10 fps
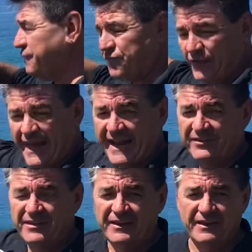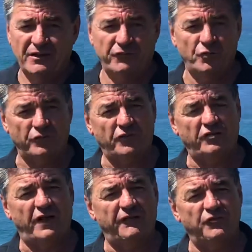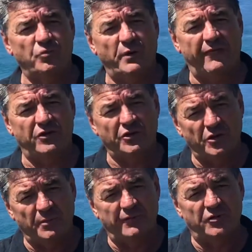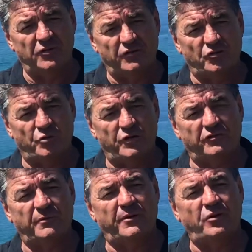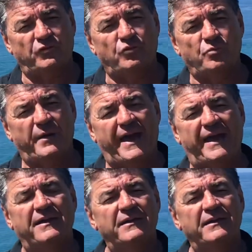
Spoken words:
flat. And of course this afternoon we'll have a little bit of an east nor'easter, but not too bad.